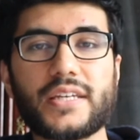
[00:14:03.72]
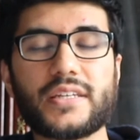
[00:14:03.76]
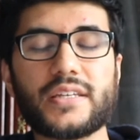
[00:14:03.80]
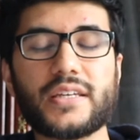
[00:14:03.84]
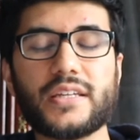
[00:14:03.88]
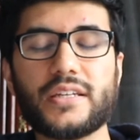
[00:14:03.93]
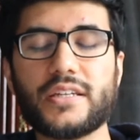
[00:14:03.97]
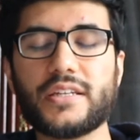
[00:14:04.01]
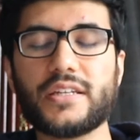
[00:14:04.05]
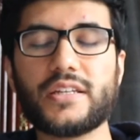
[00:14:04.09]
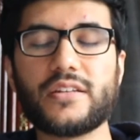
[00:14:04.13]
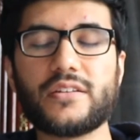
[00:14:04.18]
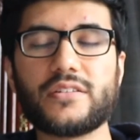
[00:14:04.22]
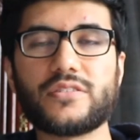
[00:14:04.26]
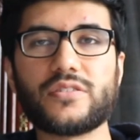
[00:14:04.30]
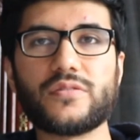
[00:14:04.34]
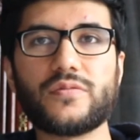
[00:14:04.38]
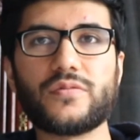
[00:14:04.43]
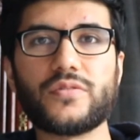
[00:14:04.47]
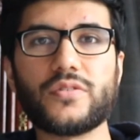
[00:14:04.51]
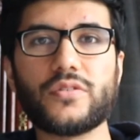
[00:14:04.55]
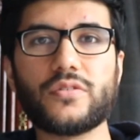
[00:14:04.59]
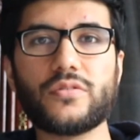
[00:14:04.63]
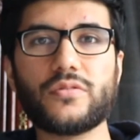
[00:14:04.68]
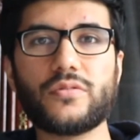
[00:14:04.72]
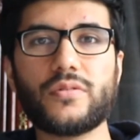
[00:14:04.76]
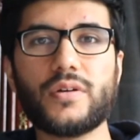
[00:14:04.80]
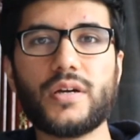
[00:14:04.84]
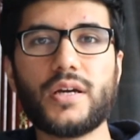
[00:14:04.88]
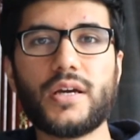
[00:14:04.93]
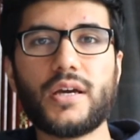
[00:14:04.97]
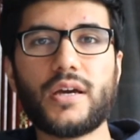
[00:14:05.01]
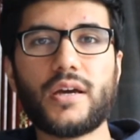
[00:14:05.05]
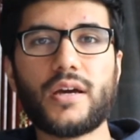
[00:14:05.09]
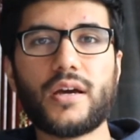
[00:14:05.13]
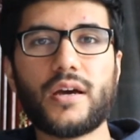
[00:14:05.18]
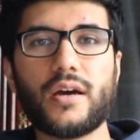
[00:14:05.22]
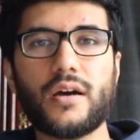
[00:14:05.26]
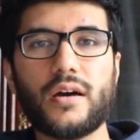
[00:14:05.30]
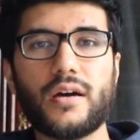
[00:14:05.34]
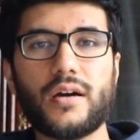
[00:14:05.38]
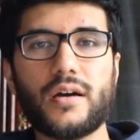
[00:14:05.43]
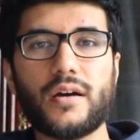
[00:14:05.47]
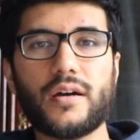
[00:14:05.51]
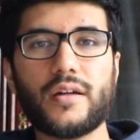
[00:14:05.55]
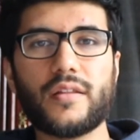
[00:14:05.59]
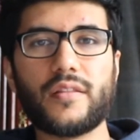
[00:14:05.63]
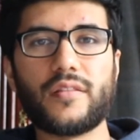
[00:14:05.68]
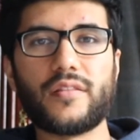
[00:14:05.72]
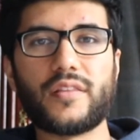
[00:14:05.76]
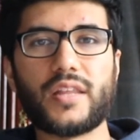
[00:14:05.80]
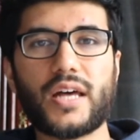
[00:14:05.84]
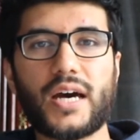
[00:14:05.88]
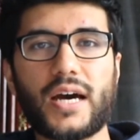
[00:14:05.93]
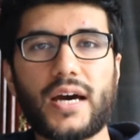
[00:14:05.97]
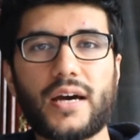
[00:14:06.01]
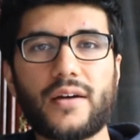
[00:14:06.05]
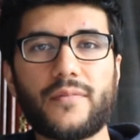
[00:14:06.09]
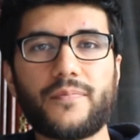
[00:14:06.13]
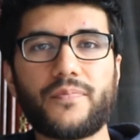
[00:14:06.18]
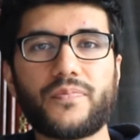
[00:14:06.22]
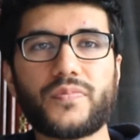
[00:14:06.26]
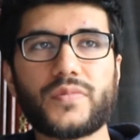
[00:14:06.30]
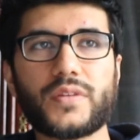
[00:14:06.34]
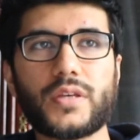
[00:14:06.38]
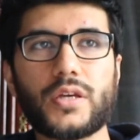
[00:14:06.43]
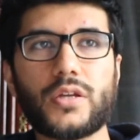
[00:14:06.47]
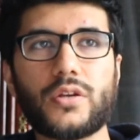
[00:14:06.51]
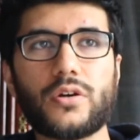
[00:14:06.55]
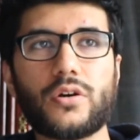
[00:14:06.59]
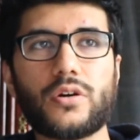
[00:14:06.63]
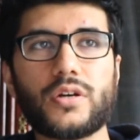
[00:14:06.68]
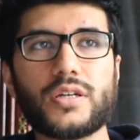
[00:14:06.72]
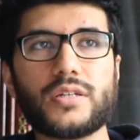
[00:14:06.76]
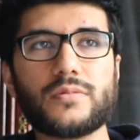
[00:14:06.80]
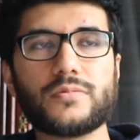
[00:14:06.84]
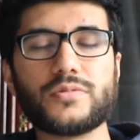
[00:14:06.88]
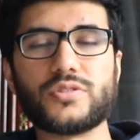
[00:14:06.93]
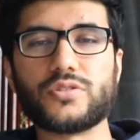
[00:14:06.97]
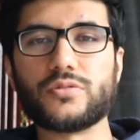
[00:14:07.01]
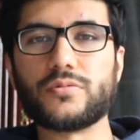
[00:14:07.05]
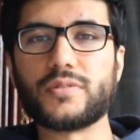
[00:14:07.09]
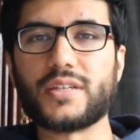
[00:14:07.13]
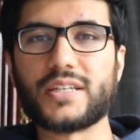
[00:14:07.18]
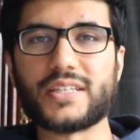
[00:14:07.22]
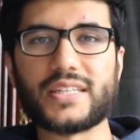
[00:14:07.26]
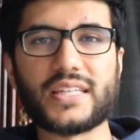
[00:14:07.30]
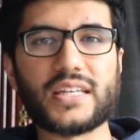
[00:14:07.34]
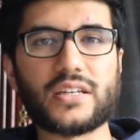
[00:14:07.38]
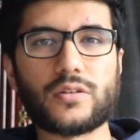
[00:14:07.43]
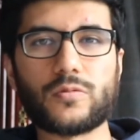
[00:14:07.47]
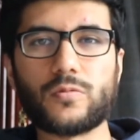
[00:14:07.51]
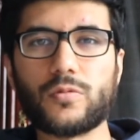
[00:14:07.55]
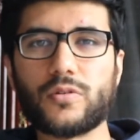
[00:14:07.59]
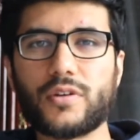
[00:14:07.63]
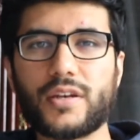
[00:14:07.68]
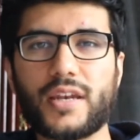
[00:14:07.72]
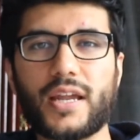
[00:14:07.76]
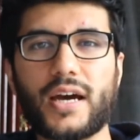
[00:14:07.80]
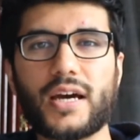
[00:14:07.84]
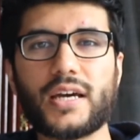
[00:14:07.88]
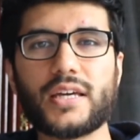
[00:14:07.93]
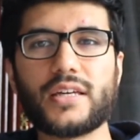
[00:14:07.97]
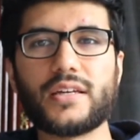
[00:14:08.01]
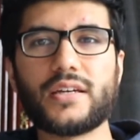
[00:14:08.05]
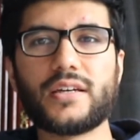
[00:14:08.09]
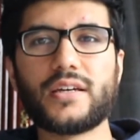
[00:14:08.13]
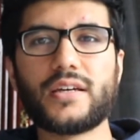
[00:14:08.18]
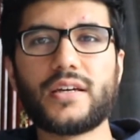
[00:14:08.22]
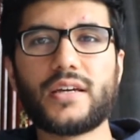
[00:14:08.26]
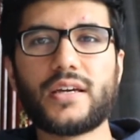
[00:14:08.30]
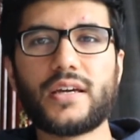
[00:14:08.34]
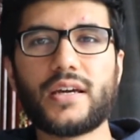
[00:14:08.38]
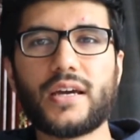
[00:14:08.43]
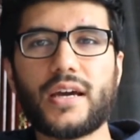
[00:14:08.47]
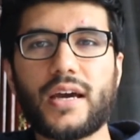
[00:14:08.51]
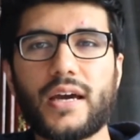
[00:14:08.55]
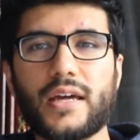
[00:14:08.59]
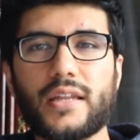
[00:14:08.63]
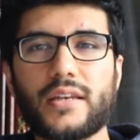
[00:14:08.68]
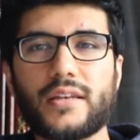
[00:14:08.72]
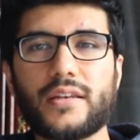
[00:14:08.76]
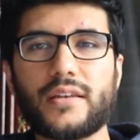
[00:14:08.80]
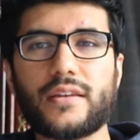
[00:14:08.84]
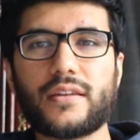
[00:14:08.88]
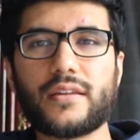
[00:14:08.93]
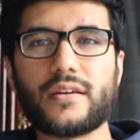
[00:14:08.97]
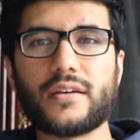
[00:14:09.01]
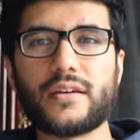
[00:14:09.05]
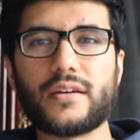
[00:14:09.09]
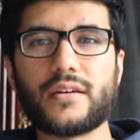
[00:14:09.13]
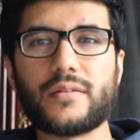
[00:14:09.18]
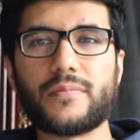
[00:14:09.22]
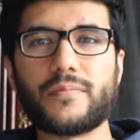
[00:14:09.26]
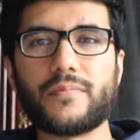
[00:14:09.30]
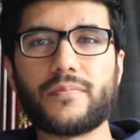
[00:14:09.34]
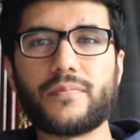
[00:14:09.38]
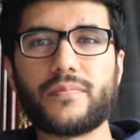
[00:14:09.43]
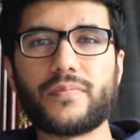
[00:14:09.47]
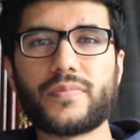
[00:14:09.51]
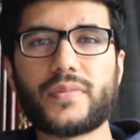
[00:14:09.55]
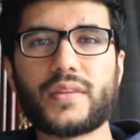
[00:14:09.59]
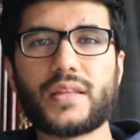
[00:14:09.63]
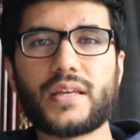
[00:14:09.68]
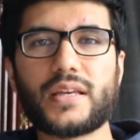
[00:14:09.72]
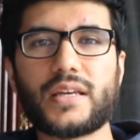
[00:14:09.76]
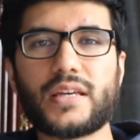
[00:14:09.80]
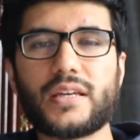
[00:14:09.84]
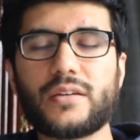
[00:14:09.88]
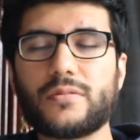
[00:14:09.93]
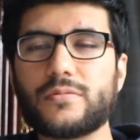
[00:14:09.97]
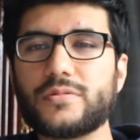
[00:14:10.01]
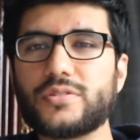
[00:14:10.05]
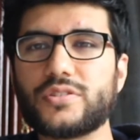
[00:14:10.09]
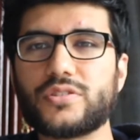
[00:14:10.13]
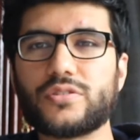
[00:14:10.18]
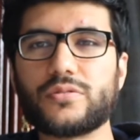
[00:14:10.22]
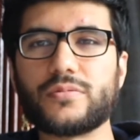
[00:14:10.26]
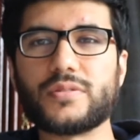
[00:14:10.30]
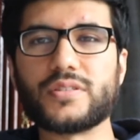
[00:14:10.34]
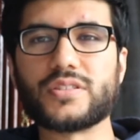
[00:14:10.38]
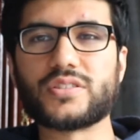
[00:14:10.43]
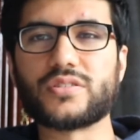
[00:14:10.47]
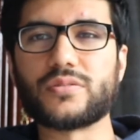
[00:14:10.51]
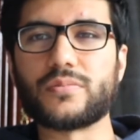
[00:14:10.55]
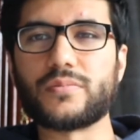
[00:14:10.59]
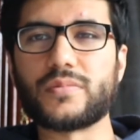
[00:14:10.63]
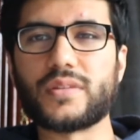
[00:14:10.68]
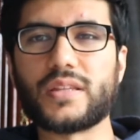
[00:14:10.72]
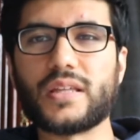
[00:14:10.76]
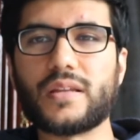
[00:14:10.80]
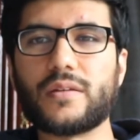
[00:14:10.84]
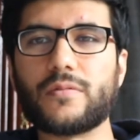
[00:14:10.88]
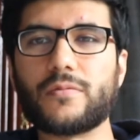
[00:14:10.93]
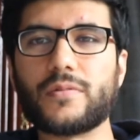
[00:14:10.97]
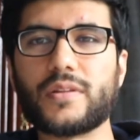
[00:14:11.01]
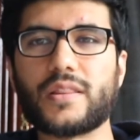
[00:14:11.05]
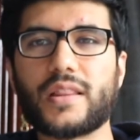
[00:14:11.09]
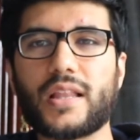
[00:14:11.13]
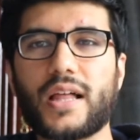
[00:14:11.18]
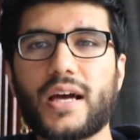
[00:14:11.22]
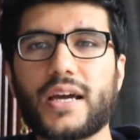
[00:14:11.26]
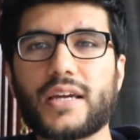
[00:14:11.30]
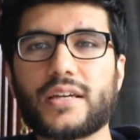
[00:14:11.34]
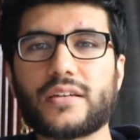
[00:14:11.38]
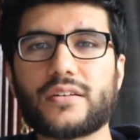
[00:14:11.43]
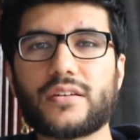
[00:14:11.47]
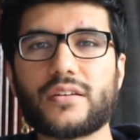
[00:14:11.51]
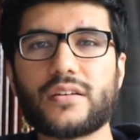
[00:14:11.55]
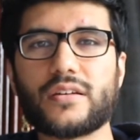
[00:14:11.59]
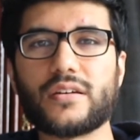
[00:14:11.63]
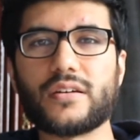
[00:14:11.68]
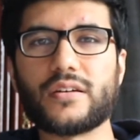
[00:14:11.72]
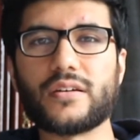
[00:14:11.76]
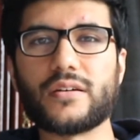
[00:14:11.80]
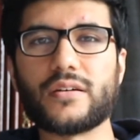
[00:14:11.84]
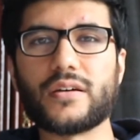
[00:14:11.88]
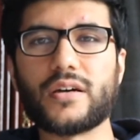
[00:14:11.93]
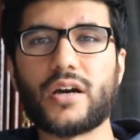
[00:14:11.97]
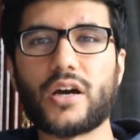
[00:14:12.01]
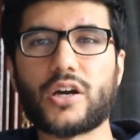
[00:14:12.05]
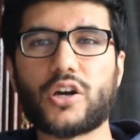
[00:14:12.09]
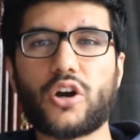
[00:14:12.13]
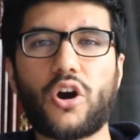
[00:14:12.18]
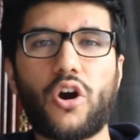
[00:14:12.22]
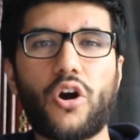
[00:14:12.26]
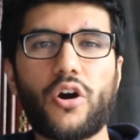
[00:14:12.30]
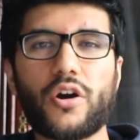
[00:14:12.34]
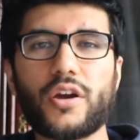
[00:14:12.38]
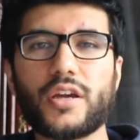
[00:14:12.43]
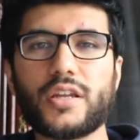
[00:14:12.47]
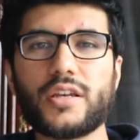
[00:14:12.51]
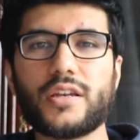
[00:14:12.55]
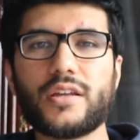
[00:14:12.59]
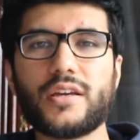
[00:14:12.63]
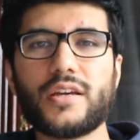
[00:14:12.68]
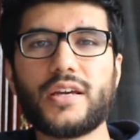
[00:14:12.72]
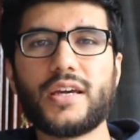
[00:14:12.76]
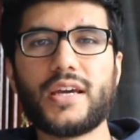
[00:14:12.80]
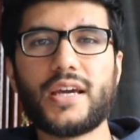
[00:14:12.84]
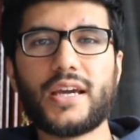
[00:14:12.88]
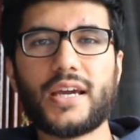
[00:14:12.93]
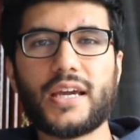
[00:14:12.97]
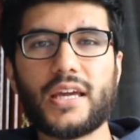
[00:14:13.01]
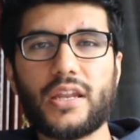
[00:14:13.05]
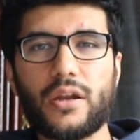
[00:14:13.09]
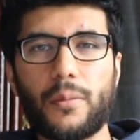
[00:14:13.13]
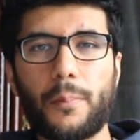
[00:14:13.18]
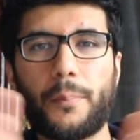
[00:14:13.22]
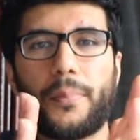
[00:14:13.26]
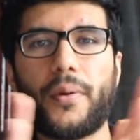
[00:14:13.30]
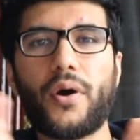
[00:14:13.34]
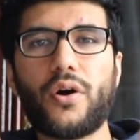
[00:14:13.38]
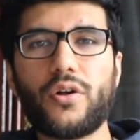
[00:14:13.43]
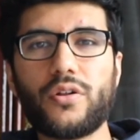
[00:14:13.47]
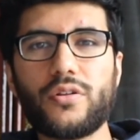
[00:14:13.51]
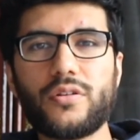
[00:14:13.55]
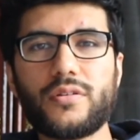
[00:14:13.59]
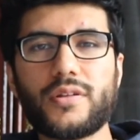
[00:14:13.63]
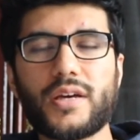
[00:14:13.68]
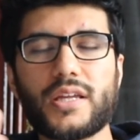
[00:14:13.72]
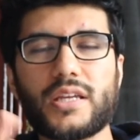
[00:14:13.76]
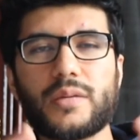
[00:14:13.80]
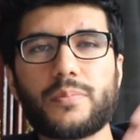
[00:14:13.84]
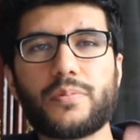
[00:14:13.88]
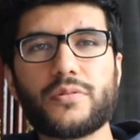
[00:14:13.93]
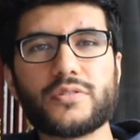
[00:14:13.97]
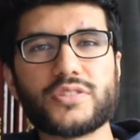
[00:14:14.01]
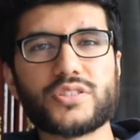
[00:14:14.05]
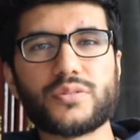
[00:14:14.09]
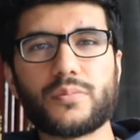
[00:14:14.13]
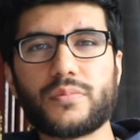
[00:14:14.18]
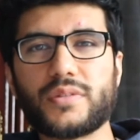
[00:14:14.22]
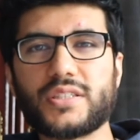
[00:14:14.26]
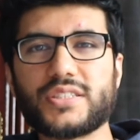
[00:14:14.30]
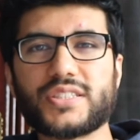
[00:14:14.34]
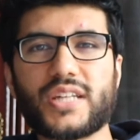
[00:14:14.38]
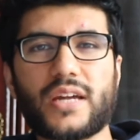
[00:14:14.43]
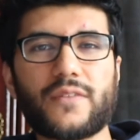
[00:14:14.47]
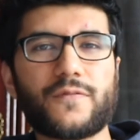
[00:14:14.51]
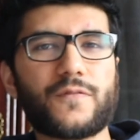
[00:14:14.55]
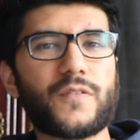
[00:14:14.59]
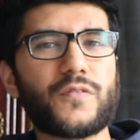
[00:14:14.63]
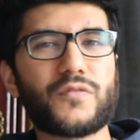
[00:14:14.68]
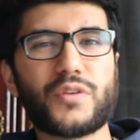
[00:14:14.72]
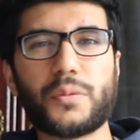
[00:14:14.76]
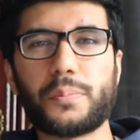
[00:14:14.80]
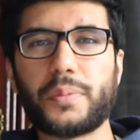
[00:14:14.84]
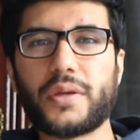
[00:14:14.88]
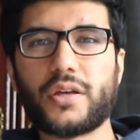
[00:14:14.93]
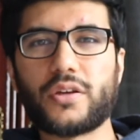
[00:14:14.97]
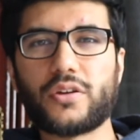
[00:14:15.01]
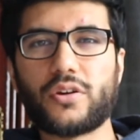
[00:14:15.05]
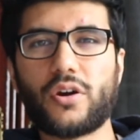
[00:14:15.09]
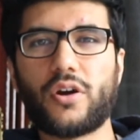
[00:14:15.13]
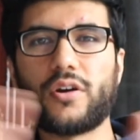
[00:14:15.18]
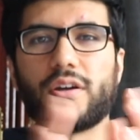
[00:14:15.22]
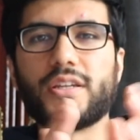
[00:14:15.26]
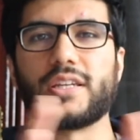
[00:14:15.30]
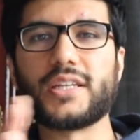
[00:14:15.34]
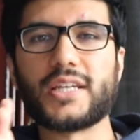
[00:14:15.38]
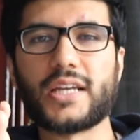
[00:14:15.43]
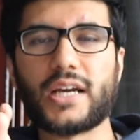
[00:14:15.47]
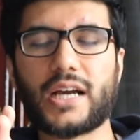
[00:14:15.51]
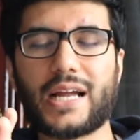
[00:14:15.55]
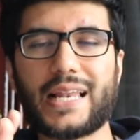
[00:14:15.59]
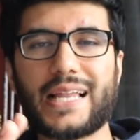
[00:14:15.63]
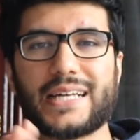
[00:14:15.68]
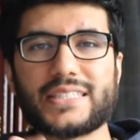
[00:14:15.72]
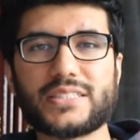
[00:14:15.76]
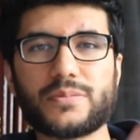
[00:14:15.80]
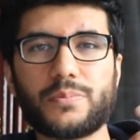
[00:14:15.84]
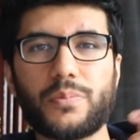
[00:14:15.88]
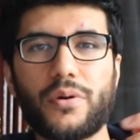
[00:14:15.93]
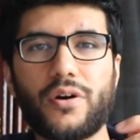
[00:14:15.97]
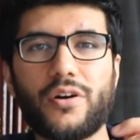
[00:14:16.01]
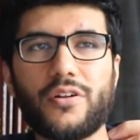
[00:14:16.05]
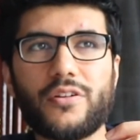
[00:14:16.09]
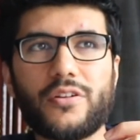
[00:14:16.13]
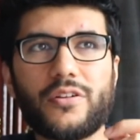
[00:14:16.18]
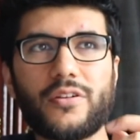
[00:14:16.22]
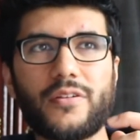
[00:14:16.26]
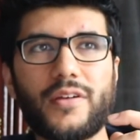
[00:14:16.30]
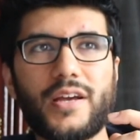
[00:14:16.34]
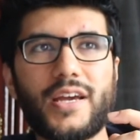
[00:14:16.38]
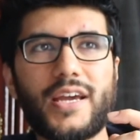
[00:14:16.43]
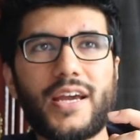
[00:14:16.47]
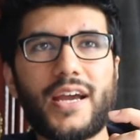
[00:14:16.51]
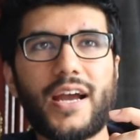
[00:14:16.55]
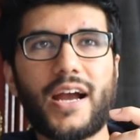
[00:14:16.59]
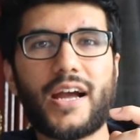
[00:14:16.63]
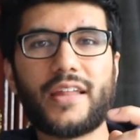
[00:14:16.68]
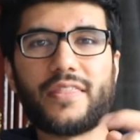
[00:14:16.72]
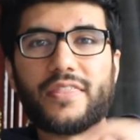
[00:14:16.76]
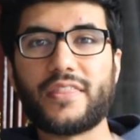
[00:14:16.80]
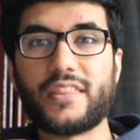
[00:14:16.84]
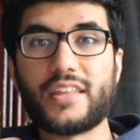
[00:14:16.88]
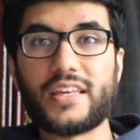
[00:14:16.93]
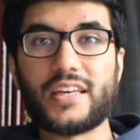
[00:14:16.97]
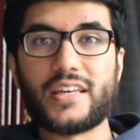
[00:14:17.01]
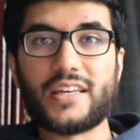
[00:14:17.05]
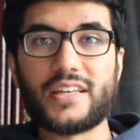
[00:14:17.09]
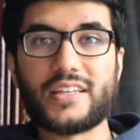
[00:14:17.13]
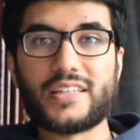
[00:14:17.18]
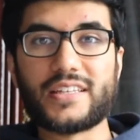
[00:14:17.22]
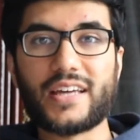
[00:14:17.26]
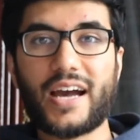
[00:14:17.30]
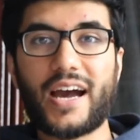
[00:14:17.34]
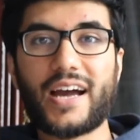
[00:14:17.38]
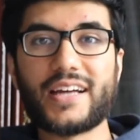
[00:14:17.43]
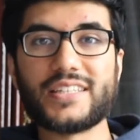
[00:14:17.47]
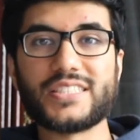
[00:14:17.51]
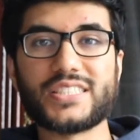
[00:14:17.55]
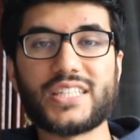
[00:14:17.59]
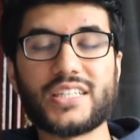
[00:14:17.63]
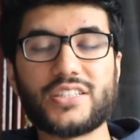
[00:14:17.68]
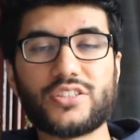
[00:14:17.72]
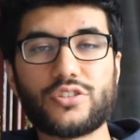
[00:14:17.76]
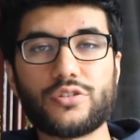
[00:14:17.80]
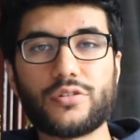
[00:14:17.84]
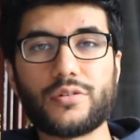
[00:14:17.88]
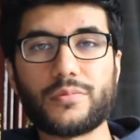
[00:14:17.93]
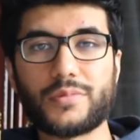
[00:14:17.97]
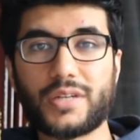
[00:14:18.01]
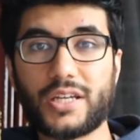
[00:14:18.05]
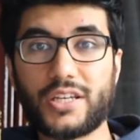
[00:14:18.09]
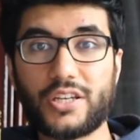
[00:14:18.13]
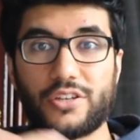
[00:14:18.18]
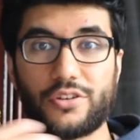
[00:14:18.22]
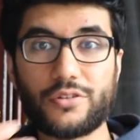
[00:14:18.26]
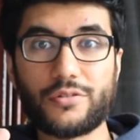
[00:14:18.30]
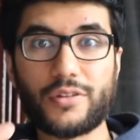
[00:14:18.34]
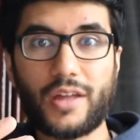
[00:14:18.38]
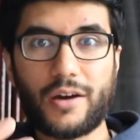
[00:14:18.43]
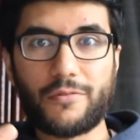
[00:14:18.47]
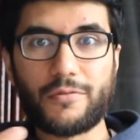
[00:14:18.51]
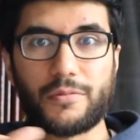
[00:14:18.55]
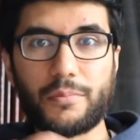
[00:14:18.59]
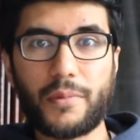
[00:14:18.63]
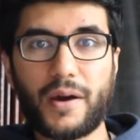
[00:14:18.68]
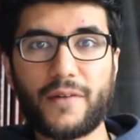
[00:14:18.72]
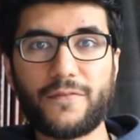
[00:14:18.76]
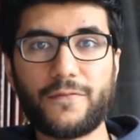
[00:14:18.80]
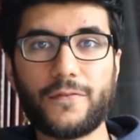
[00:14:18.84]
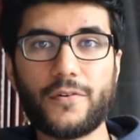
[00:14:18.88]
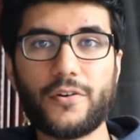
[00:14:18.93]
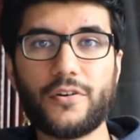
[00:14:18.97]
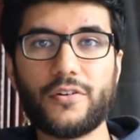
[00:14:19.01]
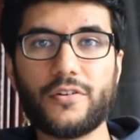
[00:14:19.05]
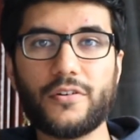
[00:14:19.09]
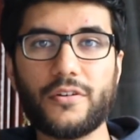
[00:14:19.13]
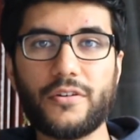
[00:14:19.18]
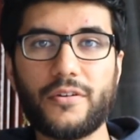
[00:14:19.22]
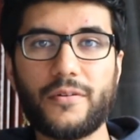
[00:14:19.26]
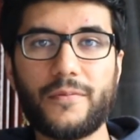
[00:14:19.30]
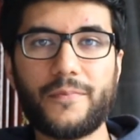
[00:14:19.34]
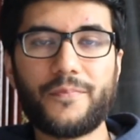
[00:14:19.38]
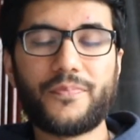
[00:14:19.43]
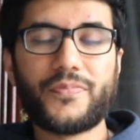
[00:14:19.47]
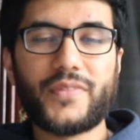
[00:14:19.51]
in an interview that, you know, he was doing a gig one night, and he was doing something with like a coin in a bottle, and he put somebody's like 50p coin in a glass bottle, and the guy said to him, "Can you do that with my phone?"